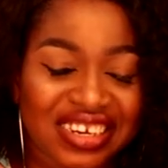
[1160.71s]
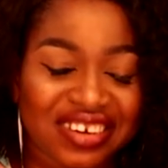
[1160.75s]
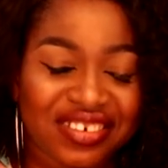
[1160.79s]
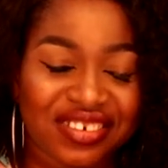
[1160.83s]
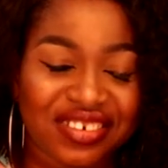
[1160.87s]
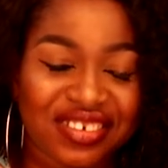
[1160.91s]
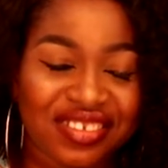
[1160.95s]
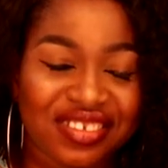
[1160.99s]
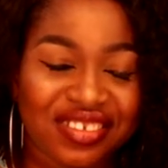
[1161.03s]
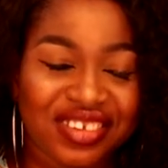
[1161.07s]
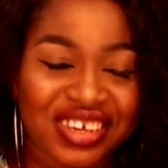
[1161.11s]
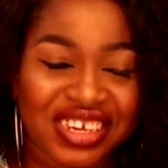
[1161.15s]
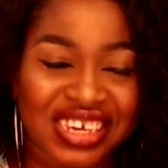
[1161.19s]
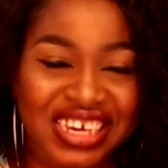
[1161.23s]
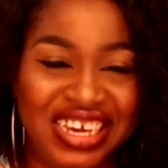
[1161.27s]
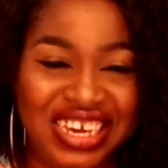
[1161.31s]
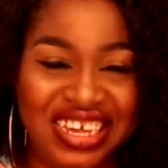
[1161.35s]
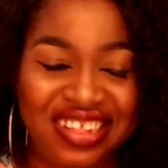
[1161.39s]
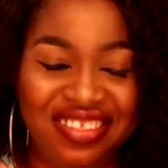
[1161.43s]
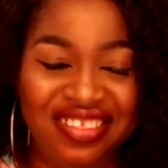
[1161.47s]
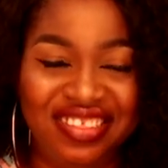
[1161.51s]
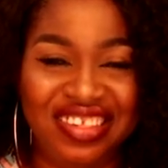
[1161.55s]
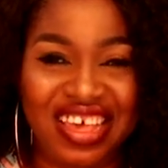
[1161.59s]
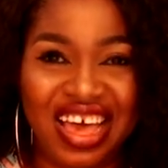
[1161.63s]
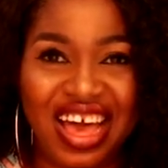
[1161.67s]
those
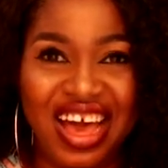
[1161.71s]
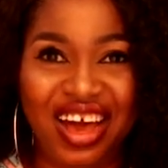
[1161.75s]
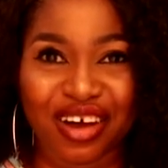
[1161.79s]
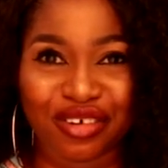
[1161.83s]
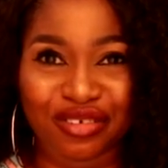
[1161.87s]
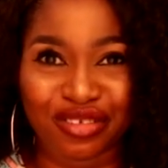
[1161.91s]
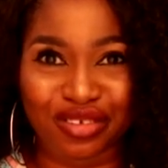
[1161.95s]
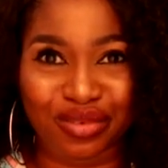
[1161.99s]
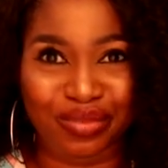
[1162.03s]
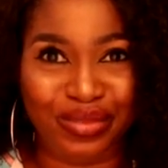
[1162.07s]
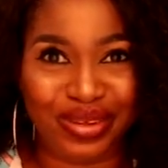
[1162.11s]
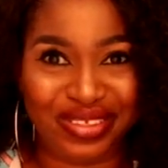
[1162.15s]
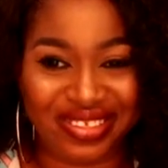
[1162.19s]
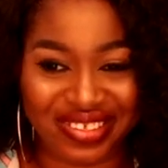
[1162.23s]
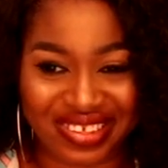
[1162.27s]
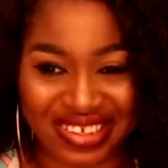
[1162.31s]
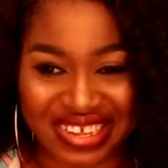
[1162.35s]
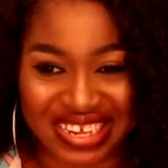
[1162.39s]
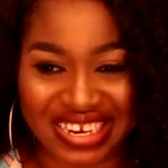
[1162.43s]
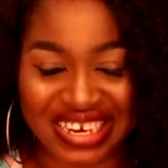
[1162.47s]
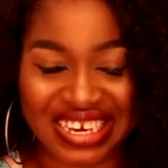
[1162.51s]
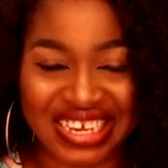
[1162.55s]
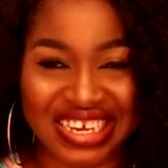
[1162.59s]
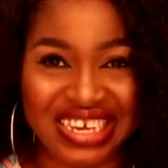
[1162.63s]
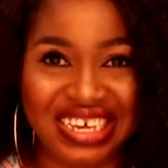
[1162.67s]
kids are
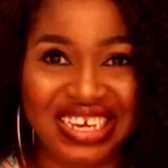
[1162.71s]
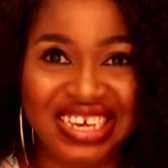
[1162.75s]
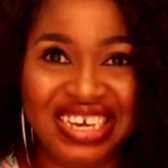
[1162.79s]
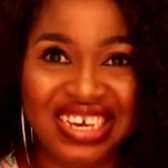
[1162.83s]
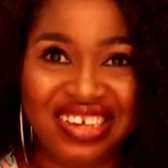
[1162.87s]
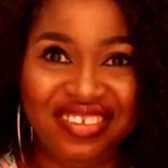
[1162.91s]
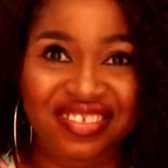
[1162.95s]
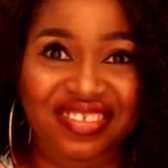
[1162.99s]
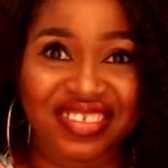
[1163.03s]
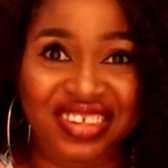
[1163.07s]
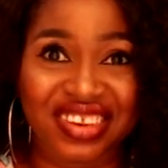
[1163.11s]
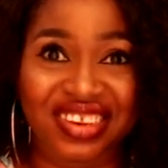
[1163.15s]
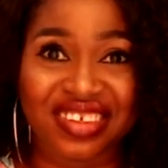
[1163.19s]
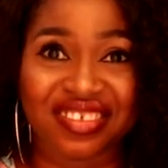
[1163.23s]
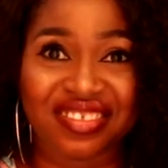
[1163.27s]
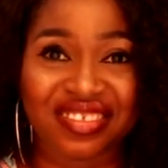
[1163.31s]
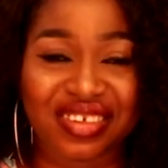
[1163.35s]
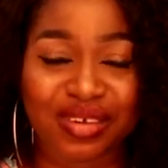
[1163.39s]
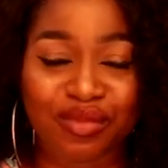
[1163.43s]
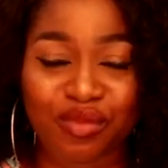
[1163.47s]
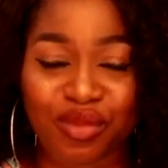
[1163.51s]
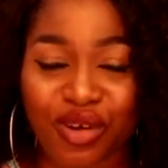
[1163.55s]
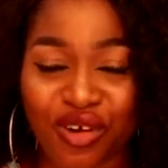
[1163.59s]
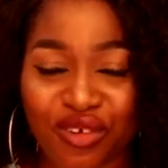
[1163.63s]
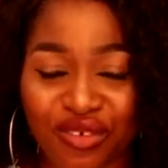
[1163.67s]
automatically
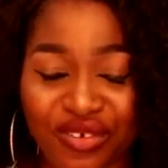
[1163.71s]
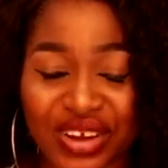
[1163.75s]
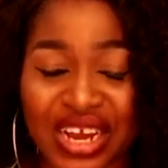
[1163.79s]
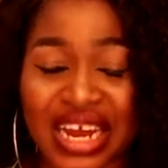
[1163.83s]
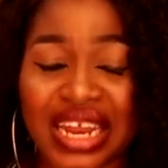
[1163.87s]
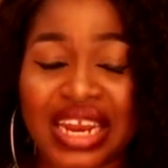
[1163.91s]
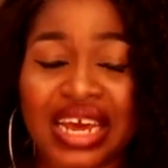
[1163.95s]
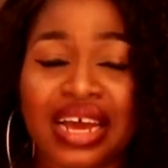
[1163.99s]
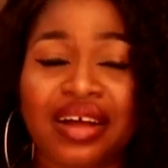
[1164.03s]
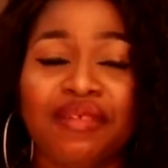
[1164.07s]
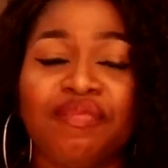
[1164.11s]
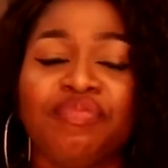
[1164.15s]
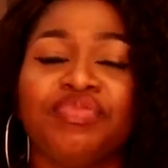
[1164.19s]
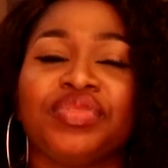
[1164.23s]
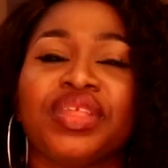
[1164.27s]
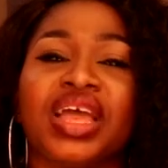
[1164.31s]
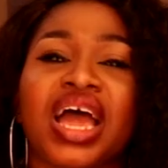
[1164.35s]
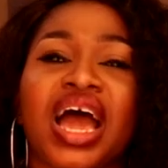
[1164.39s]
citizens of Ghana.